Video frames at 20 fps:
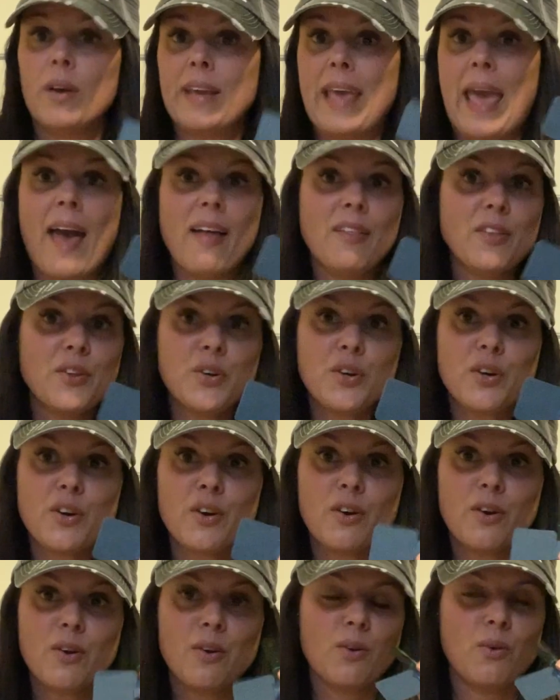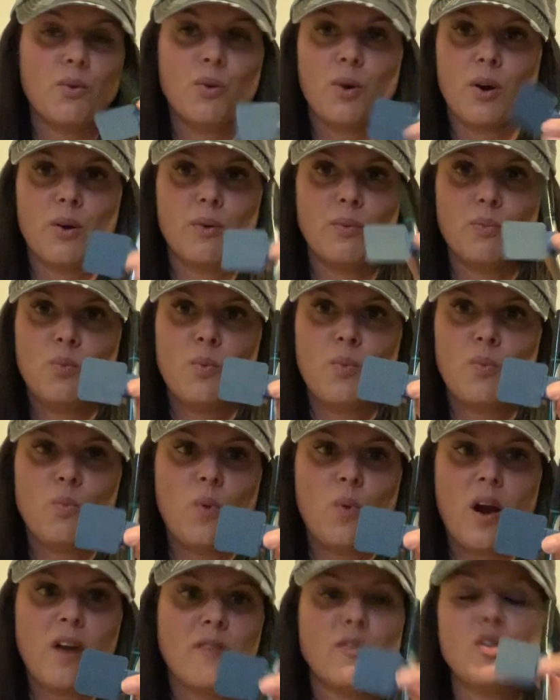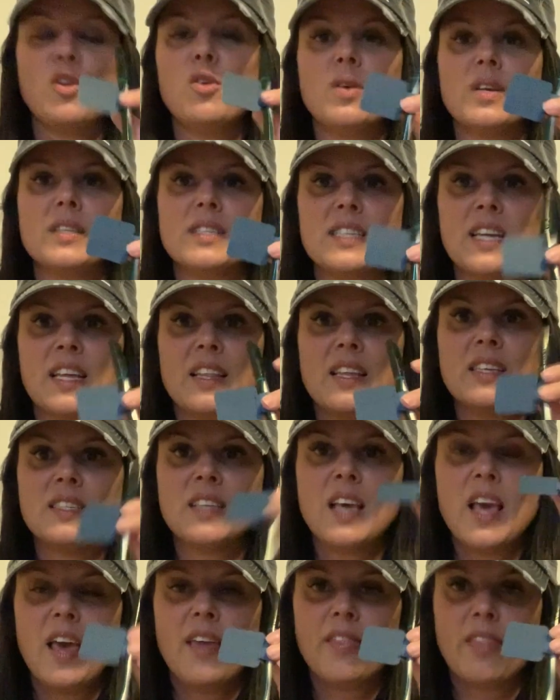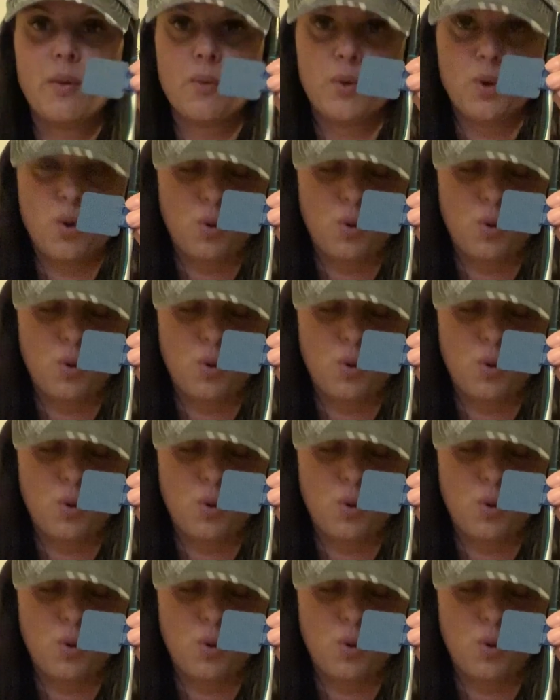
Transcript: calendar, or wherever you could stick these, they would